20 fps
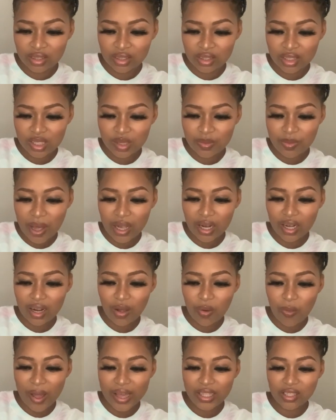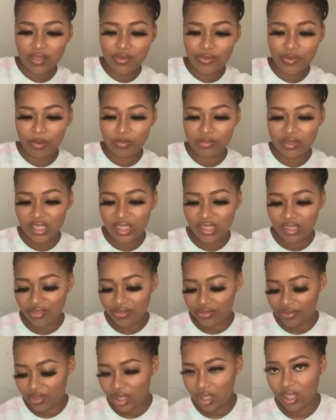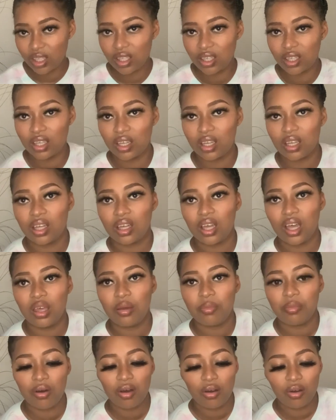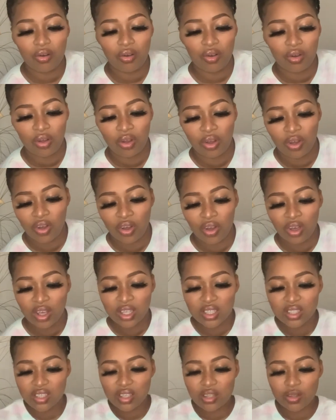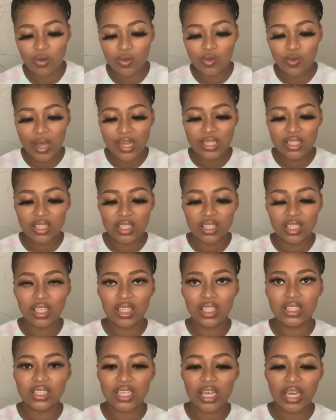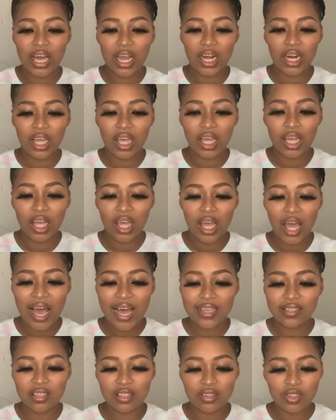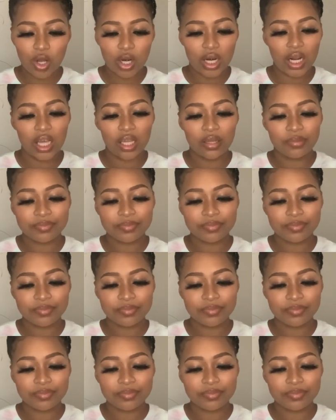sparkling wines from TV. Hi, boo. See those ones? Tekaring acetona.